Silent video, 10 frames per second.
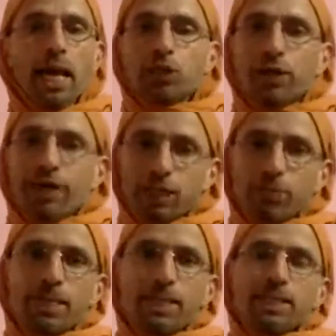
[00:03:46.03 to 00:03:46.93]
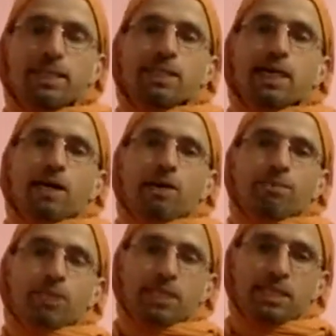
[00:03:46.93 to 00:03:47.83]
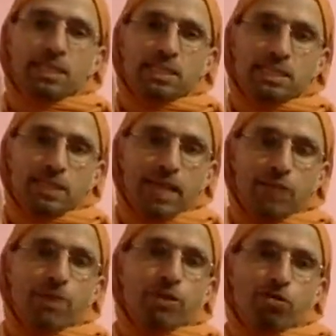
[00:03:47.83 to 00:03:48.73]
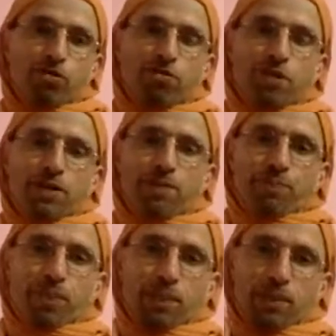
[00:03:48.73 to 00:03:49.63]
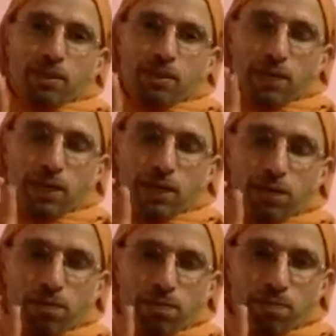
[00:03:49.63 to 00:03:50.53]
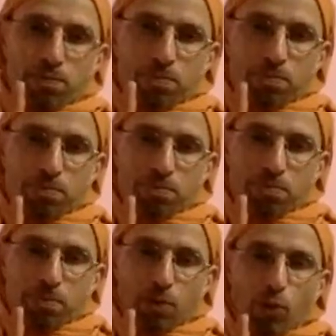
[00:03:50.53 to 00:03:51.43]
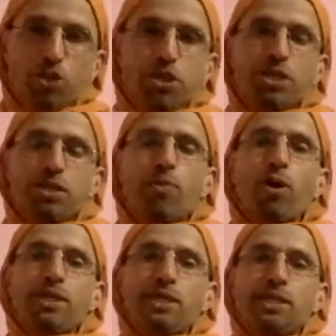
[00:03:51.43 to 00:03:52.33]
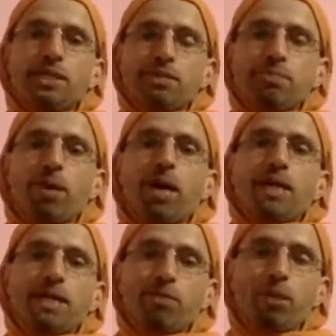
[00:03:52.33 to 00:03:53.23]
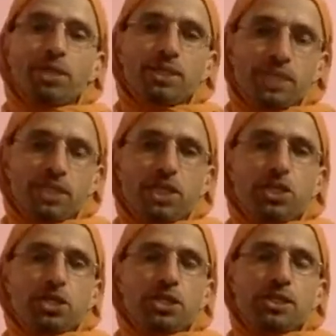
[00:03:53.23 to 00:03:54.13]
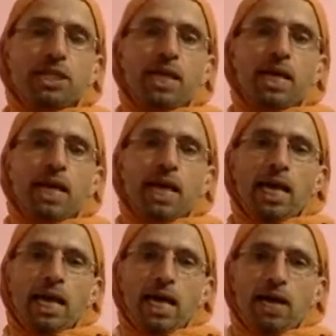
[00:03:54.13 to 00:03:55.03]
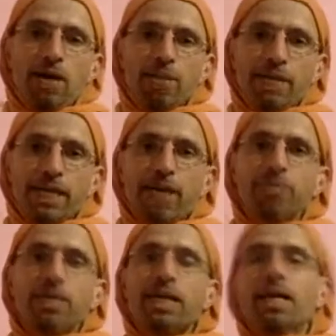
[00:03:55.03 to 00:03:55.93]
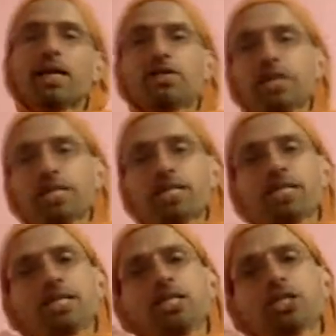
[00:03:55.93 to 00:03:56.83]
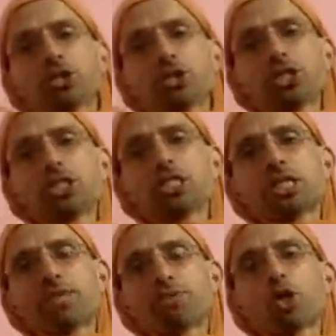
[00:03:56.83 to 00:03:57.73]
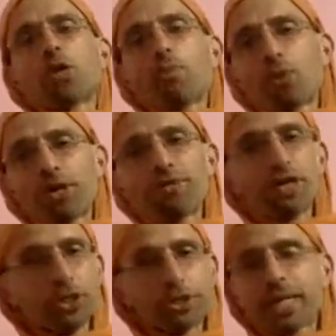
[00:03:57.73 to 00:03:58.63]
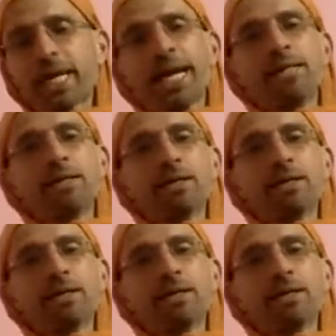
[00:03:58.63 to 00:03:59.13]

So I'll explain this aspect of um, watching the body part and body sensations. It can be a little technical, so just absorb whatever you can.